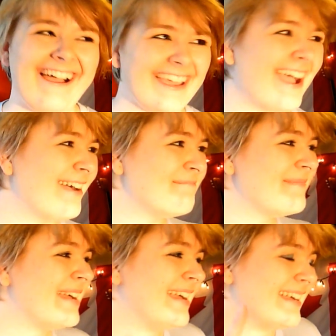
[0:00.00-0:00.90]
I am
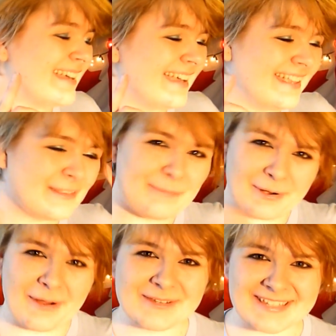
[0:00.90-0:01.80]
in the
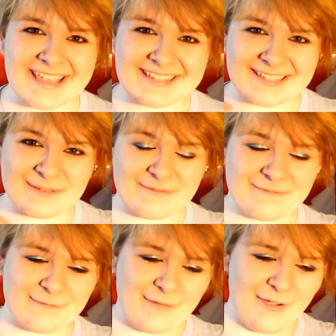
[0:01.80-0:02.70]
process of
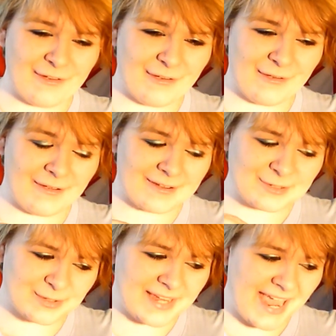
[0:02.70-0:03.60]
uh,
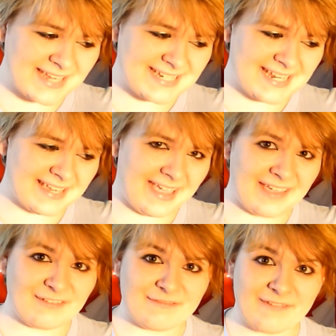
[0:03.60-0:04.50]
creating
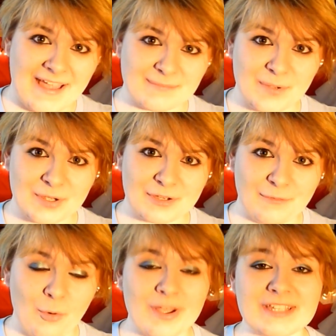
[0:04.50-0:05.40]
a fan book
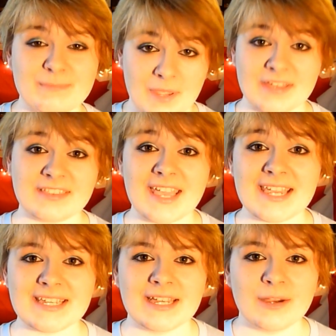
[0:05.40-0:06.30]
for his
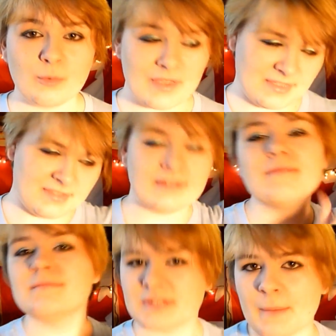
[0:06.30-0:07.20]
birthday with
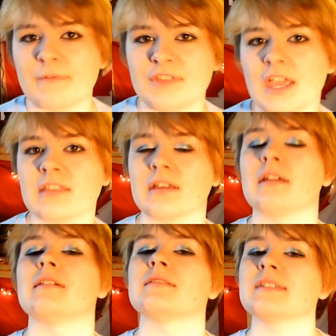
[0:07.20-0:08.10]
some of the other
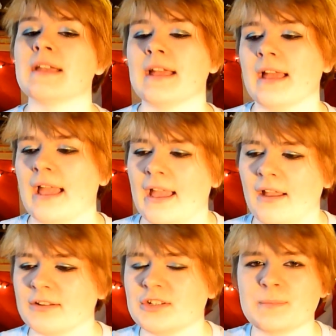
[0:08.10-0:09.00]
girls.
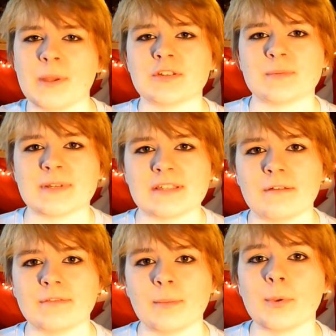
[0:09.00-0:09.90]
I just punched
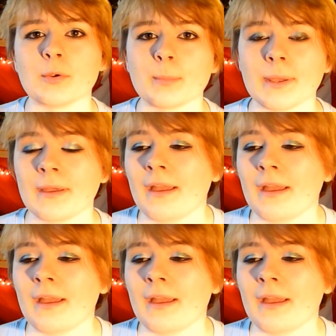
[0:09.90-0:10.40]
myself in the boob.